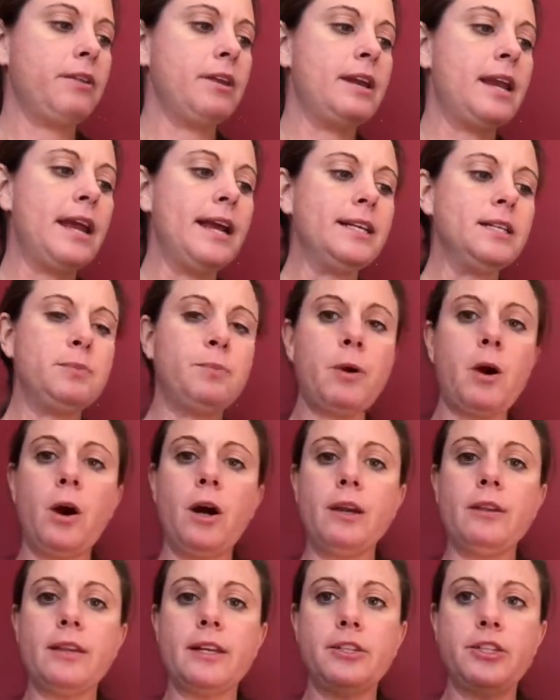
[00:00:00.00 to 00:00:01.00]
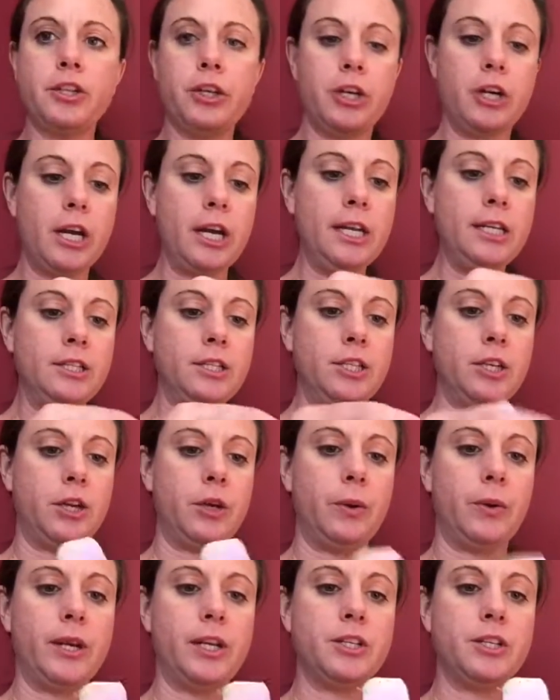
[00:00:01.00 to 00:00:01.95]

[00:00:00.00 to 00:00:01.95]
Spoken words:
the next part that you're gonna do